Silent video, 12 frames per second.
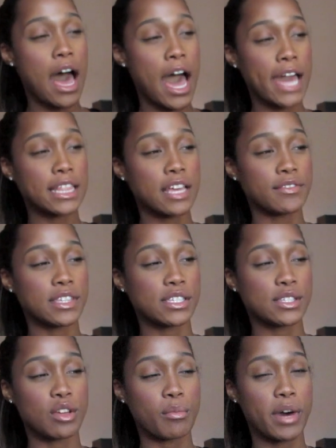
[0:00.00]
I love
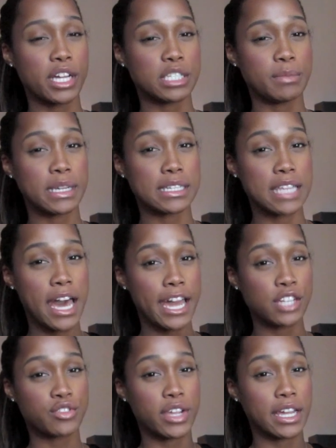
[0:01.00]
this so much because
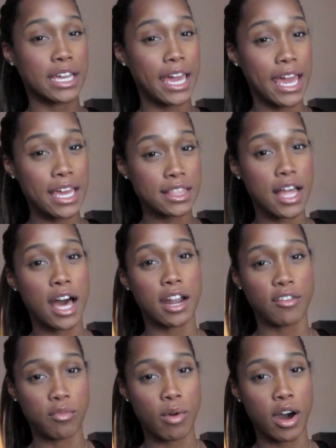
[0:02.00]
I drink a
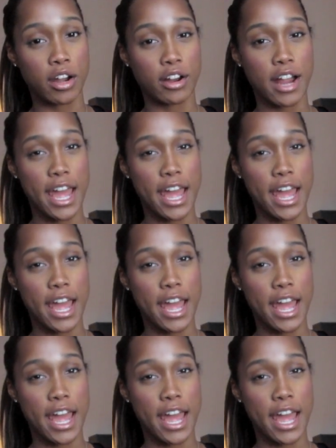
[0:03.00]
lot of water,